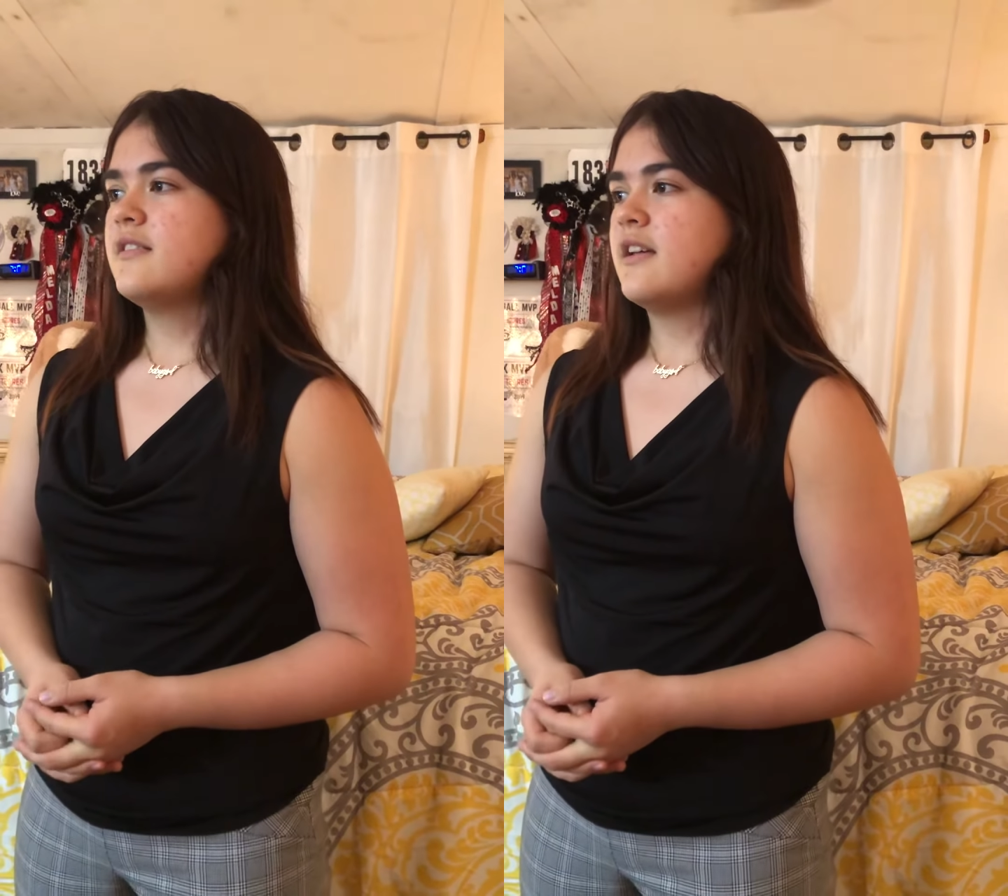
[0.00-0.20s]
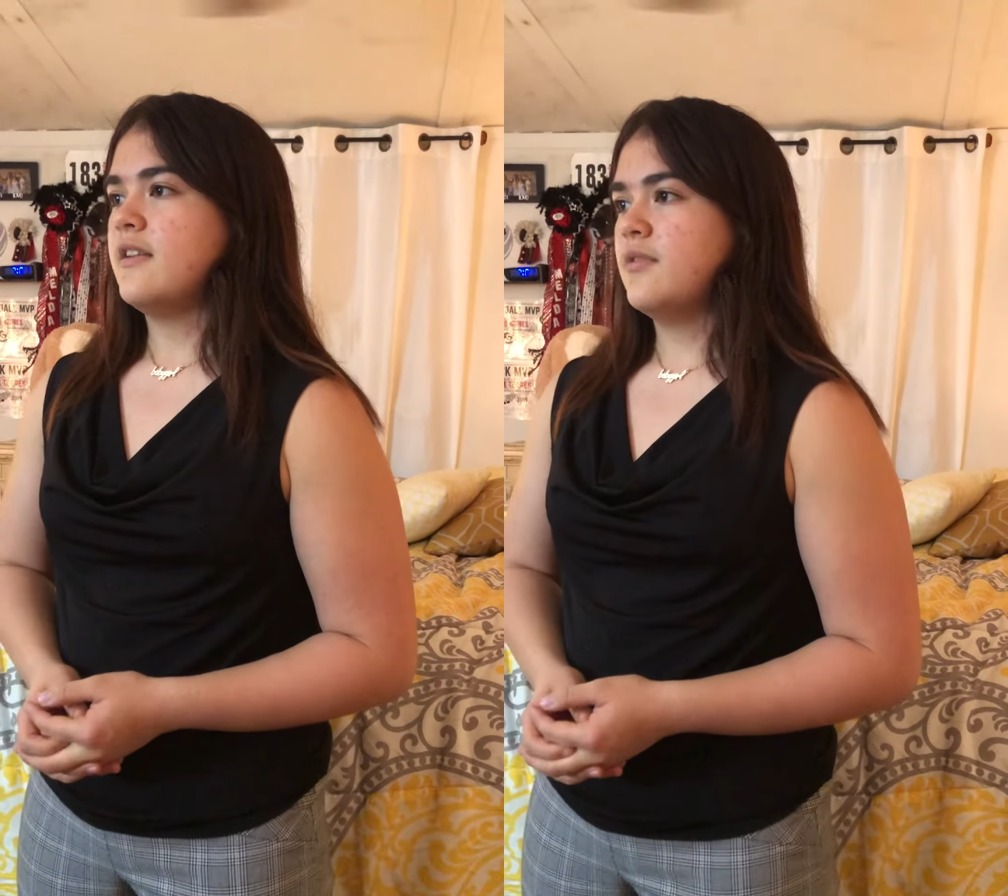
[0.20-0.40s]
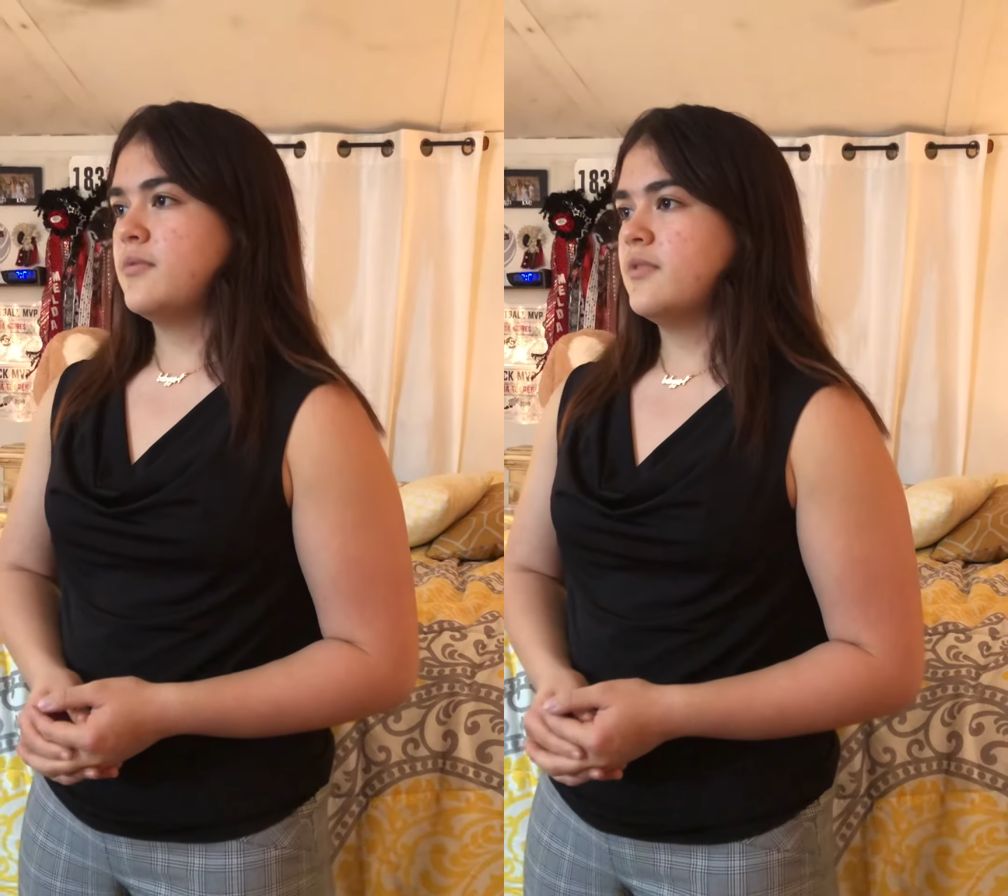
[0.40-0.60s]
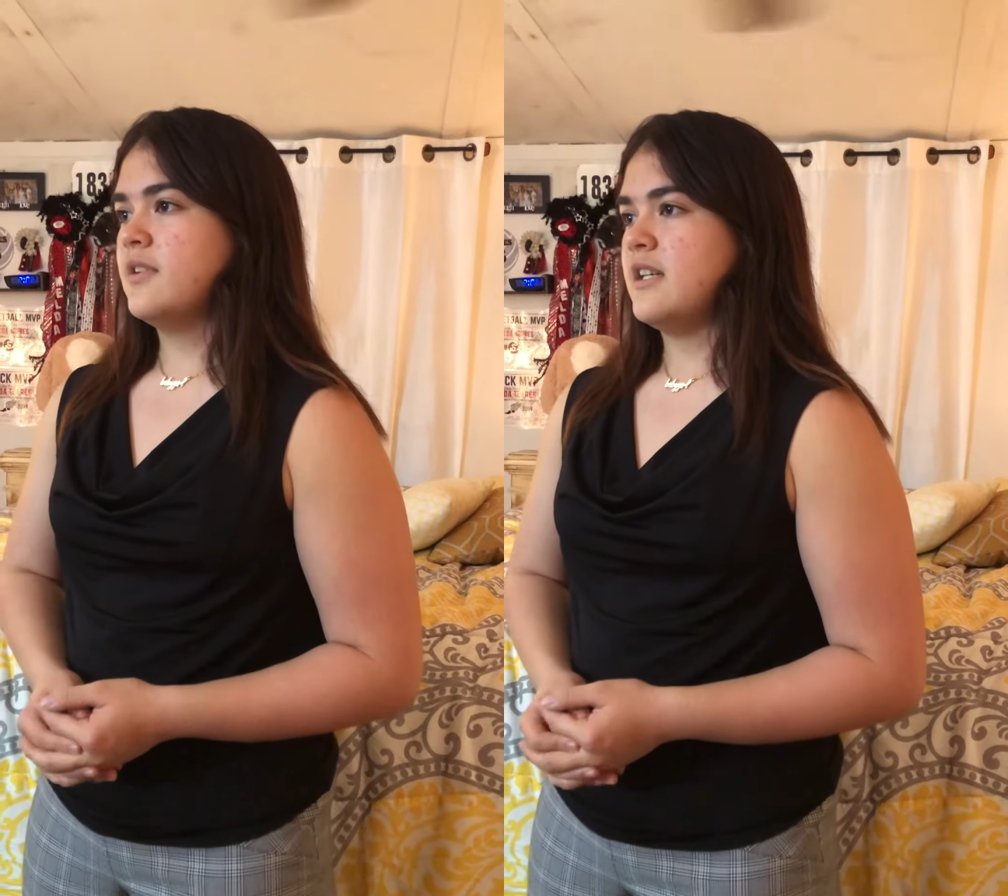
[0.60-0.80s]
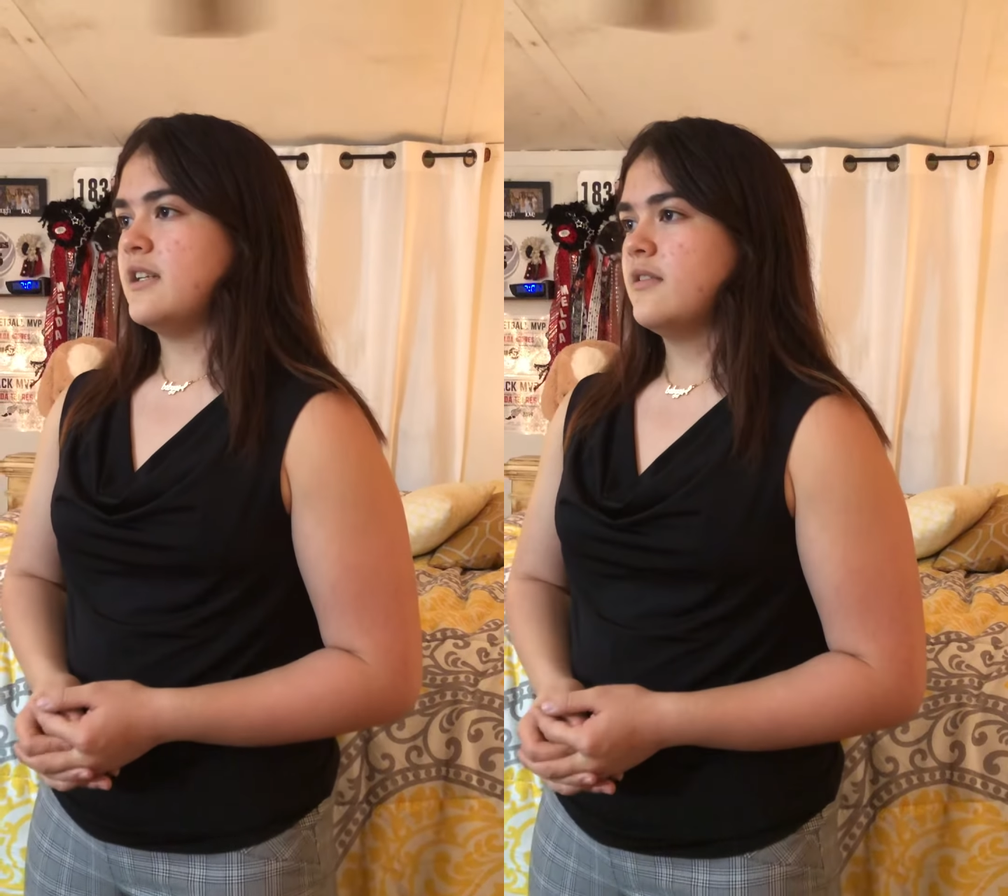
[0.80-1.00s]
that you will
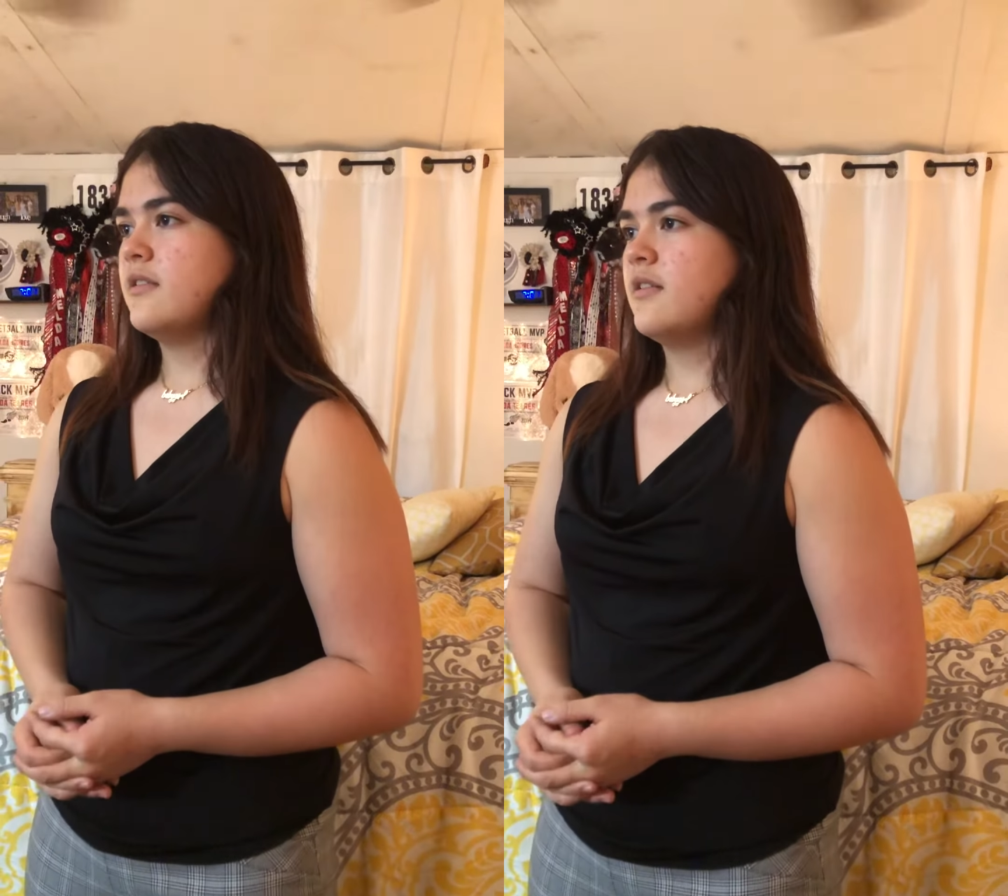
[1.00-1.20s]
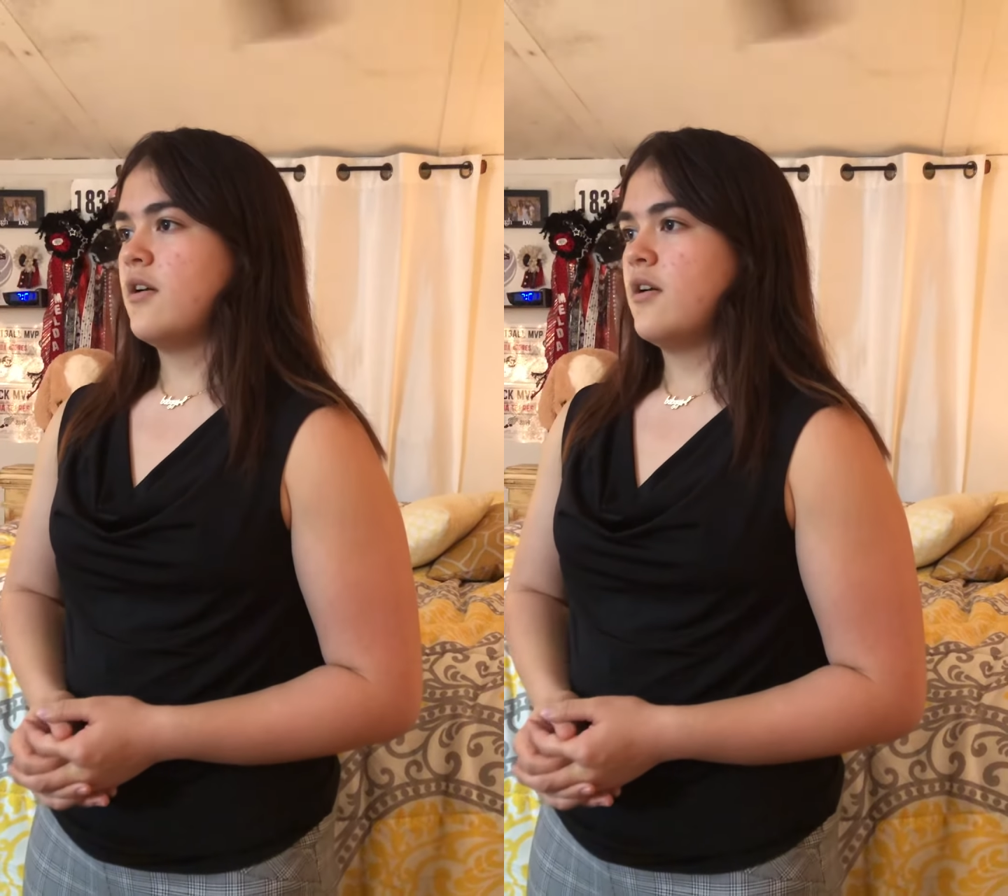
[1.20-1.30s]
need